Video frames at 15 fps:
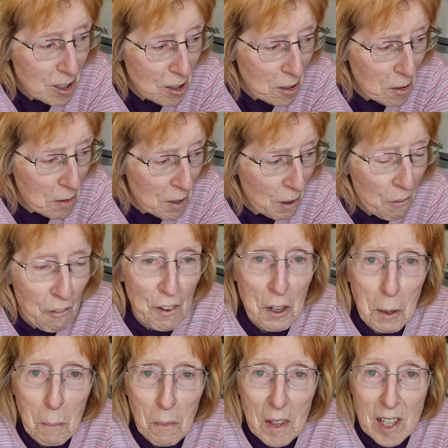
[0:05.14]
to
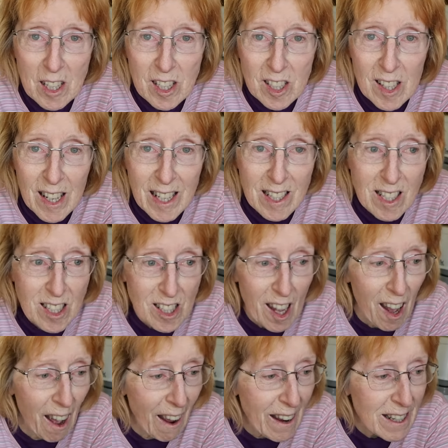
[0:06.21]
film this
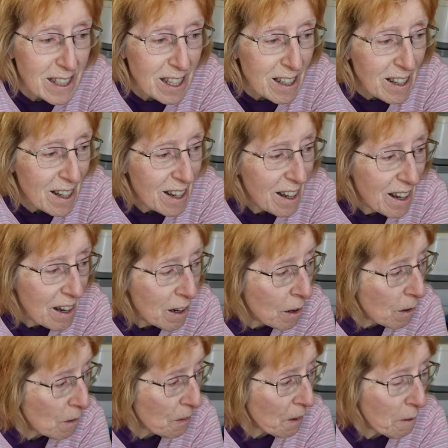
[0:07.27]
inside,
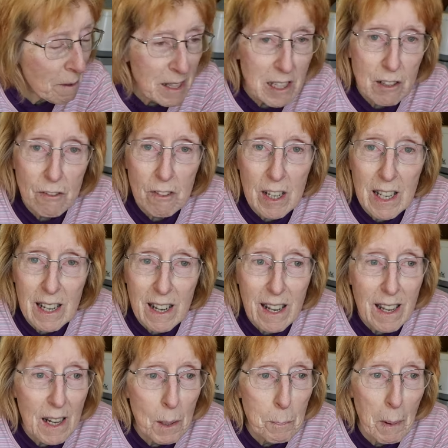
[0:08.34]
although it's
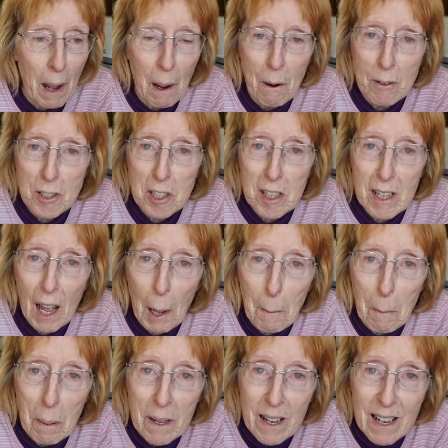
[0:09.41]
really about
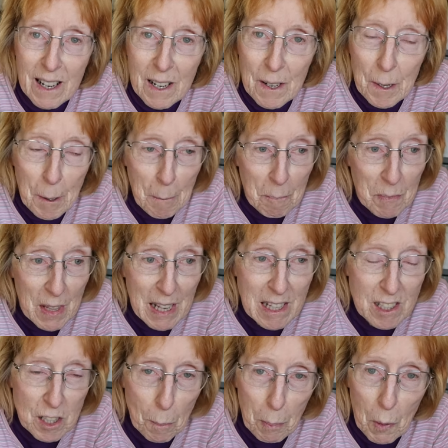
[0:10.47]
camping.
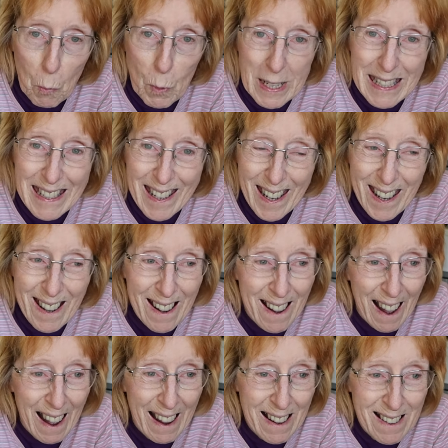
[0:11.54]
It's a bit windy
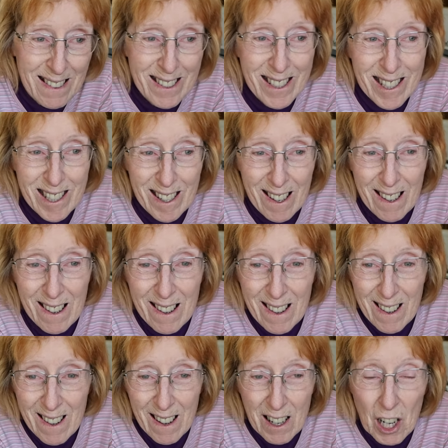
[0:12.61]
and
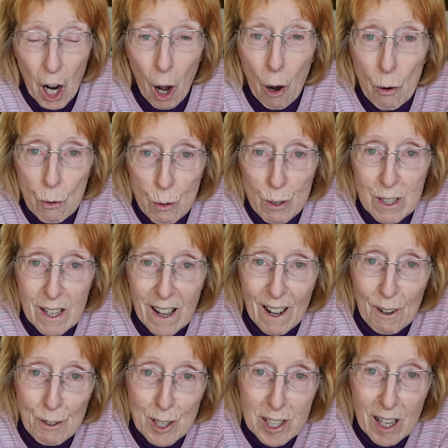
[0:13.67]
cold
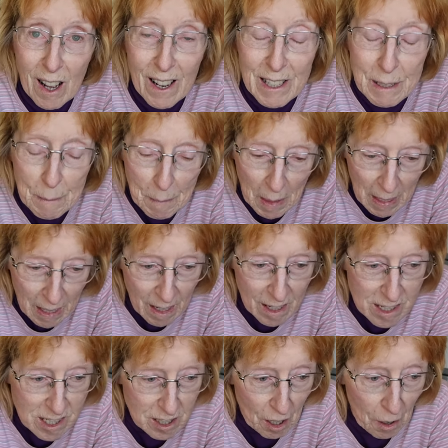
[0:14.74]
outside.
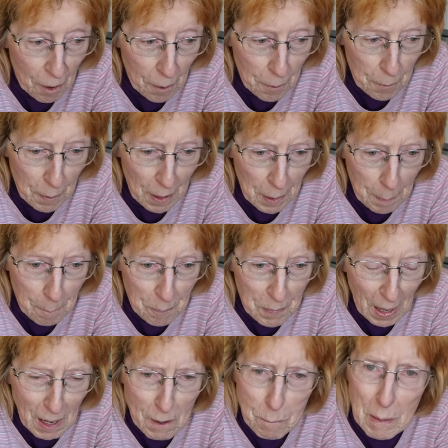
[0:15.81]
So
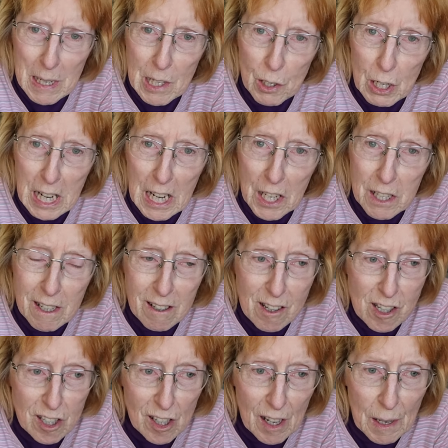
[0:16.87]
I've been looking
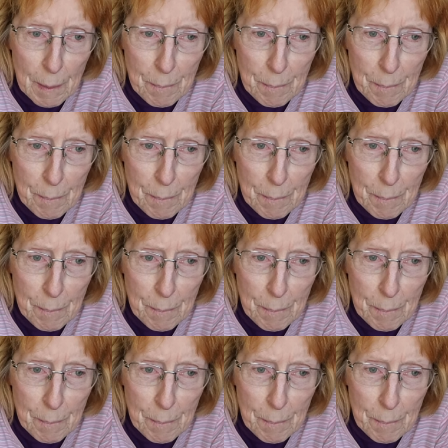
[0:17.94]
at